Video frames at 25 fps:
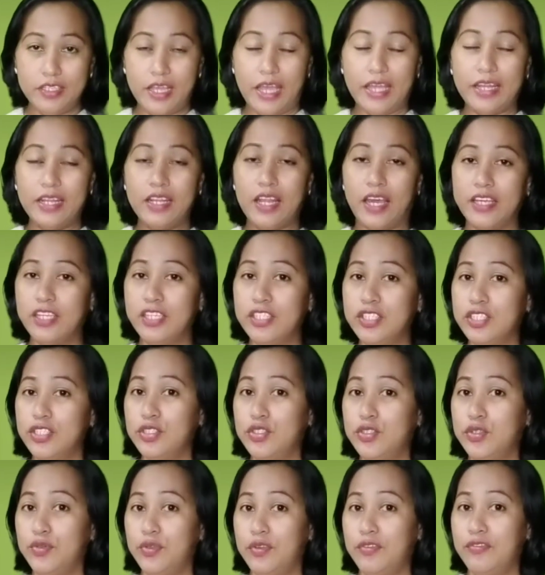I'd like you to
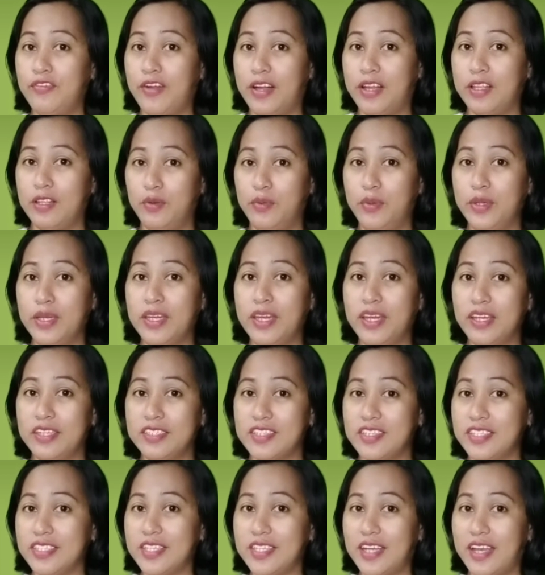do the following
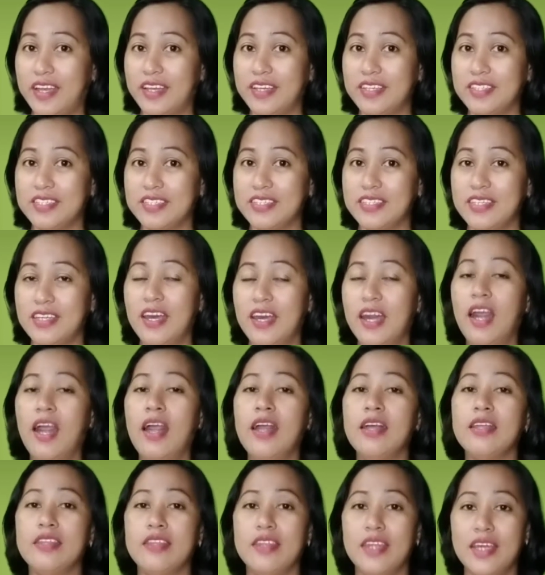exercise.
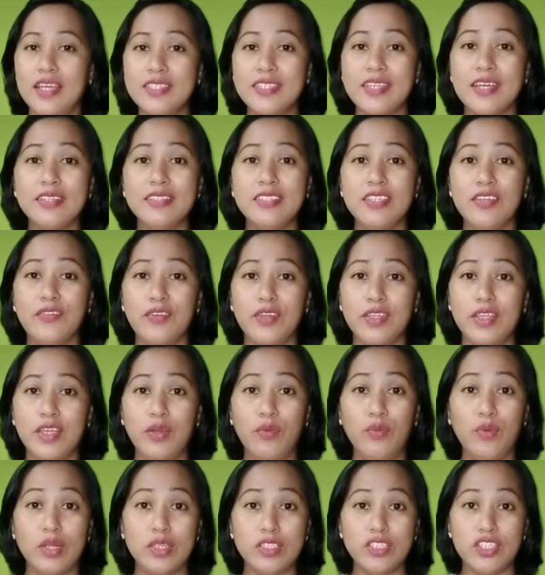This activity
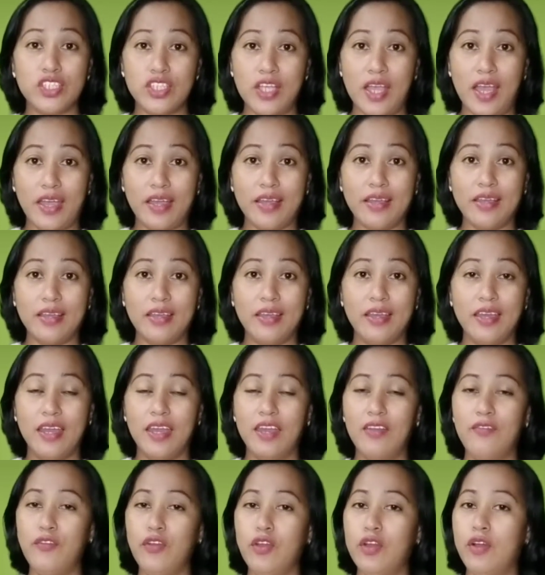will check if
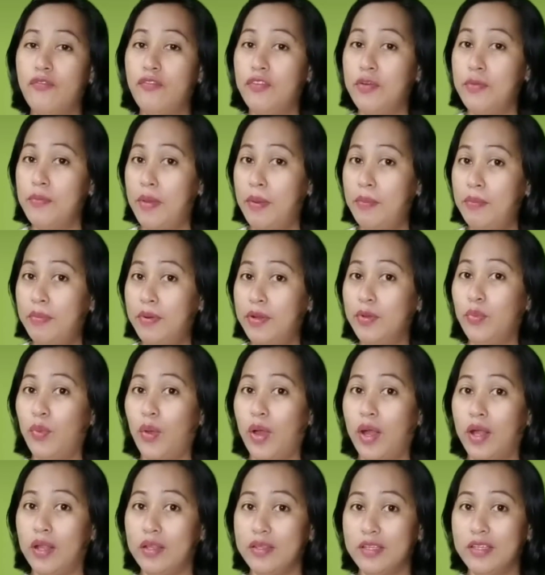you have remembered
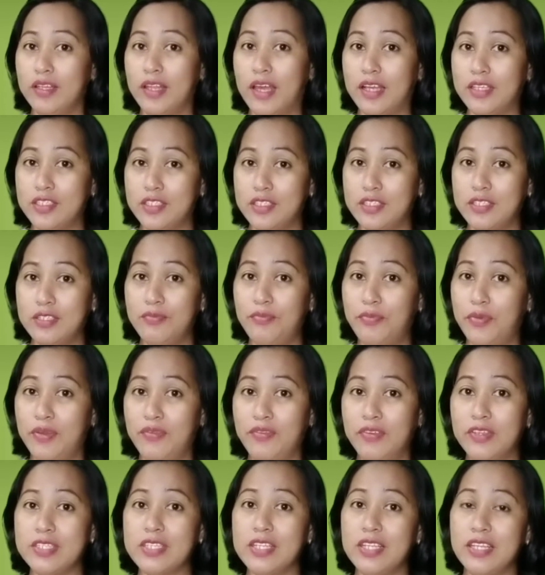well the lesson
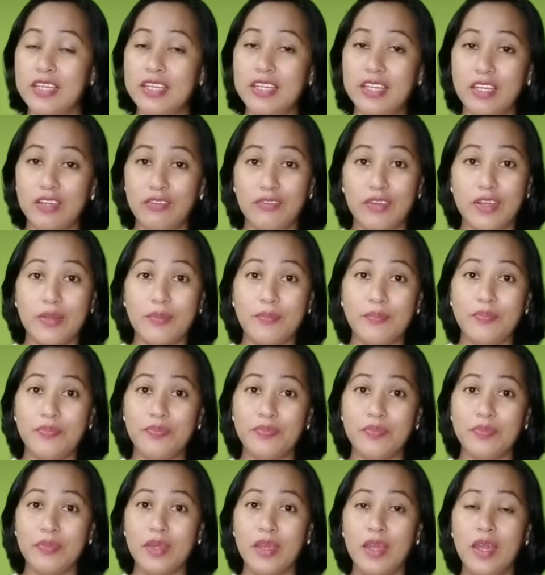previously given.
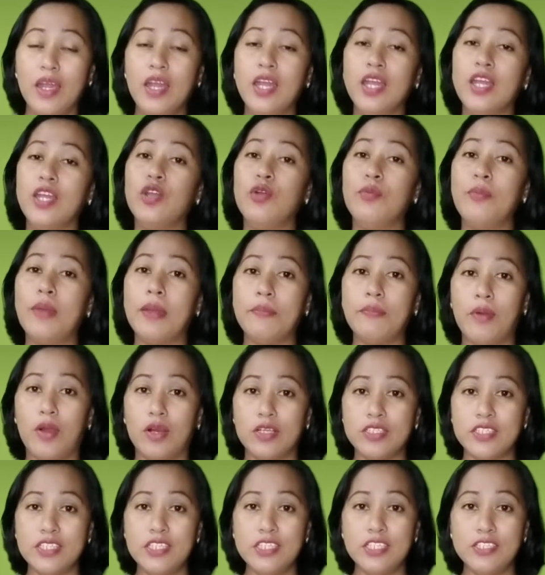You may pause
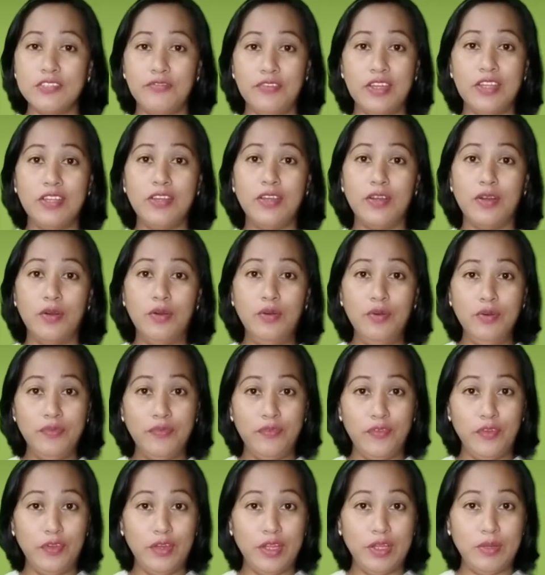this video if
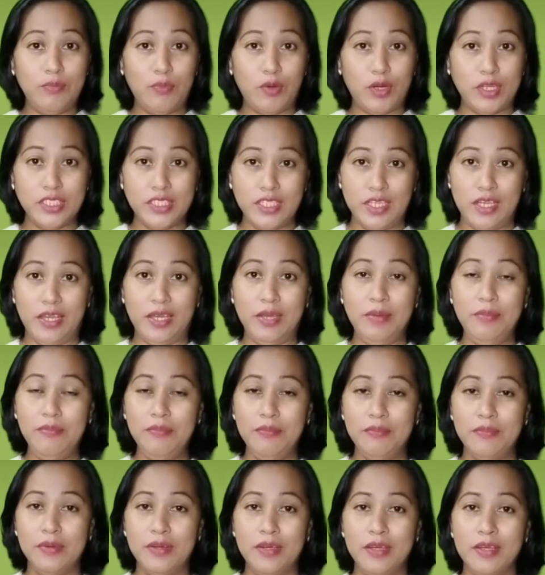you need more time,
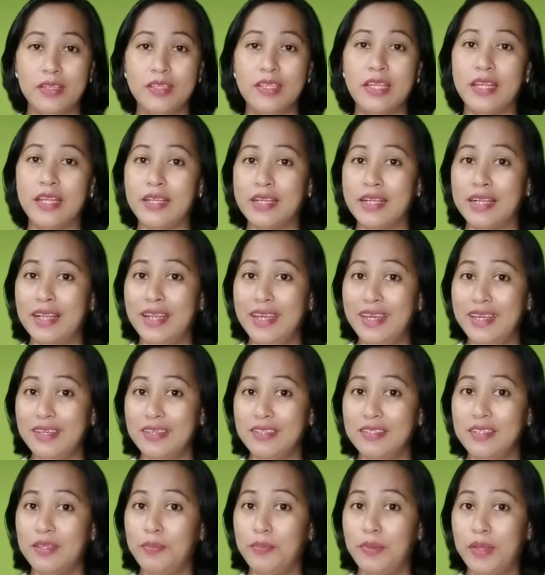then click
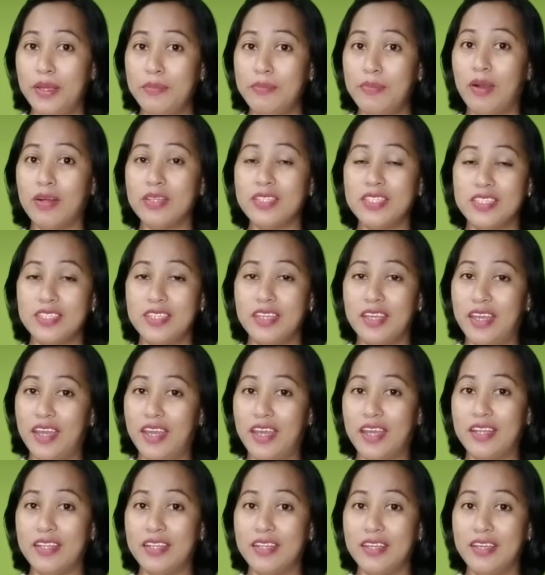the play button
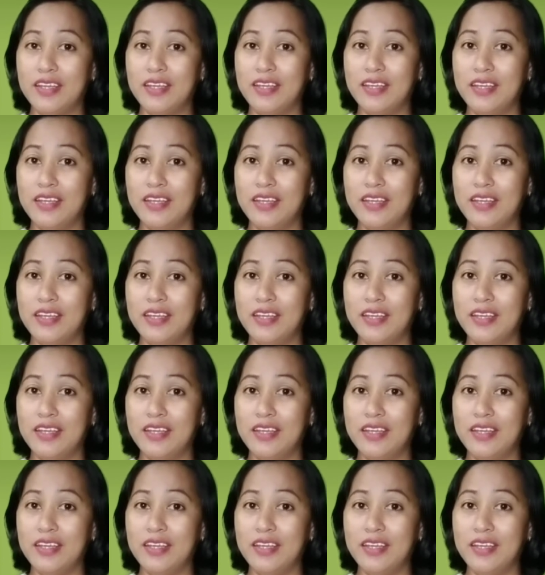again.